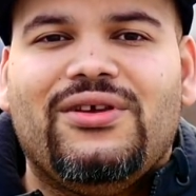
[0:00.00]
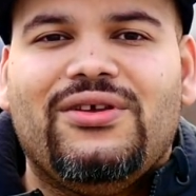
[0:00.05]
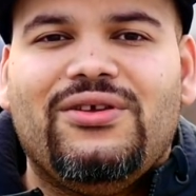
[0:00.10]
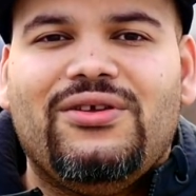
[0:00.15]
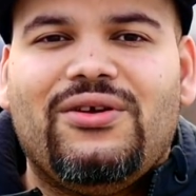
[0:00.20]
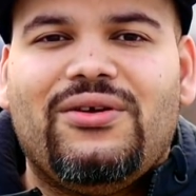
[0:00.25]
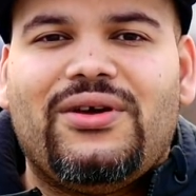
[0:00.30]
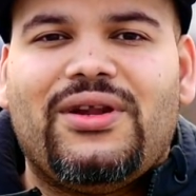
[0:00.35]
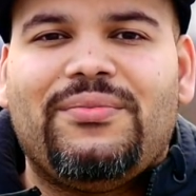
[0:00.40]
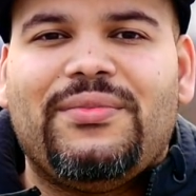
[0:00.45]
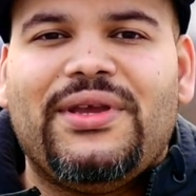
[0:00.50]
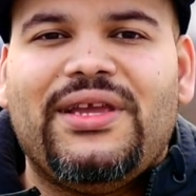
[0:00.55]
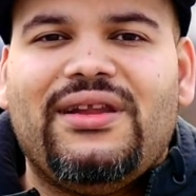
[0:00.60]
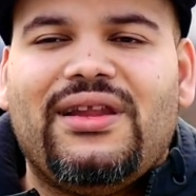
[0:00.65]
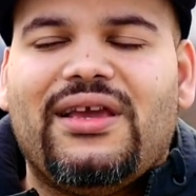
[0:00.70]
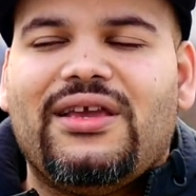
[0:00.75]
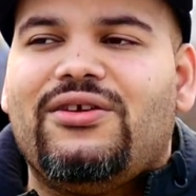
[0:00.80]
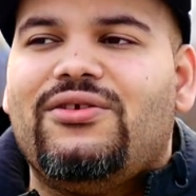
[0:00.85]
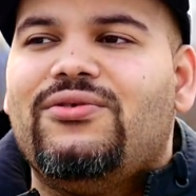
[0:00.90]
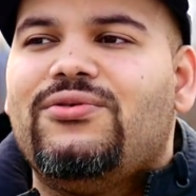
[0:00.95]
You know what I mean?
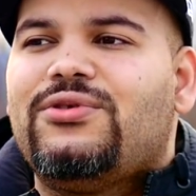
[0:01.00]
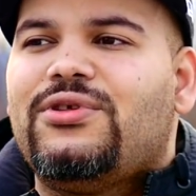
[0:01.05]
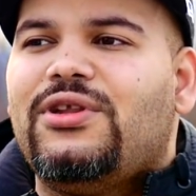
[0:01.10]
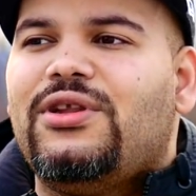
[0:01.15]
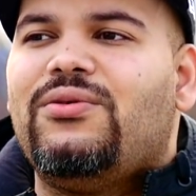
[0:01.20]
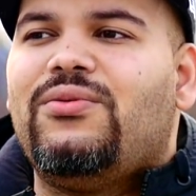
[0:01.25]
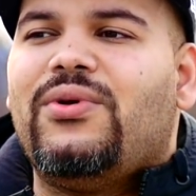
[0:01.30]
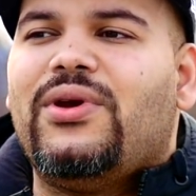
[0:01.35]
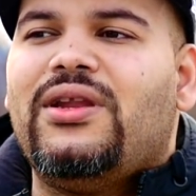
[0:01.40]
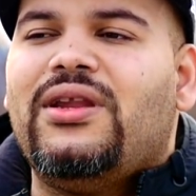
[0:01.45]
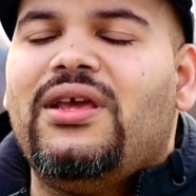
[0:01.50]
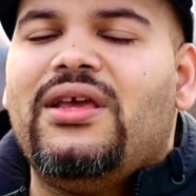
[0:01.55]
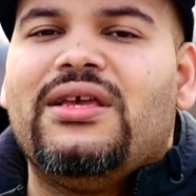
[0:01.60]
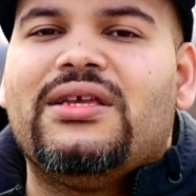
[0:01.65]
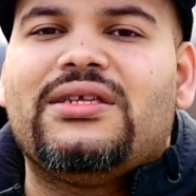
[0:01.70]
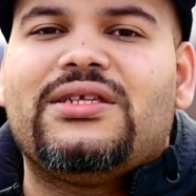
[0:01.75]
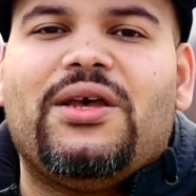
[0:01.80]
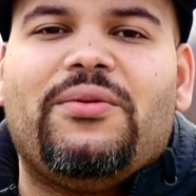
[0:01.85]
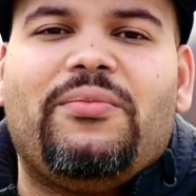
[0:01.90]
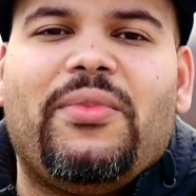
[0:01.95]
Like usually when
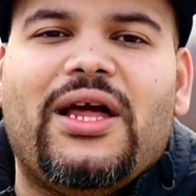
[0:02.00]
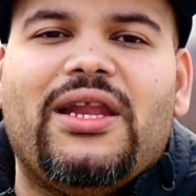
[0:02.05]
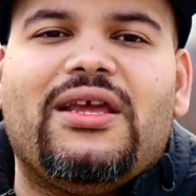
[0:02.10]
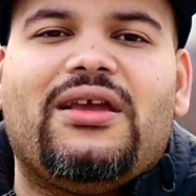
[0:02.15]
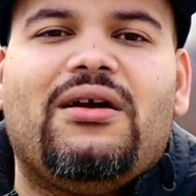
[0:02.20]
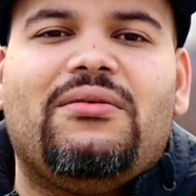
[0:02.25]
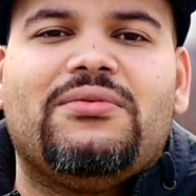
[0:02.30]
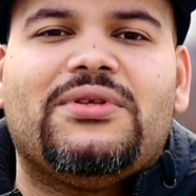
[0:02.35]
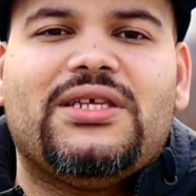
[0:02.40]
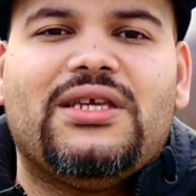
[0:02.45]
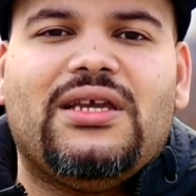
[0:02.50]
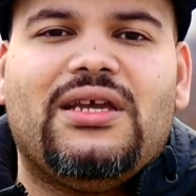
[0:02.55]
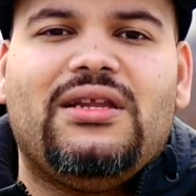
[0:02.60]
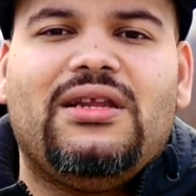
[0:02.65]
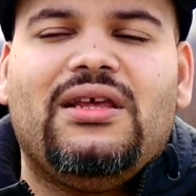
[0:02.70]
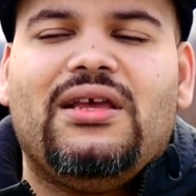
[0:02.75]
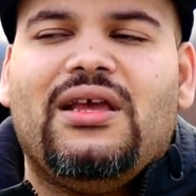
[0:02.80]
somebody comes in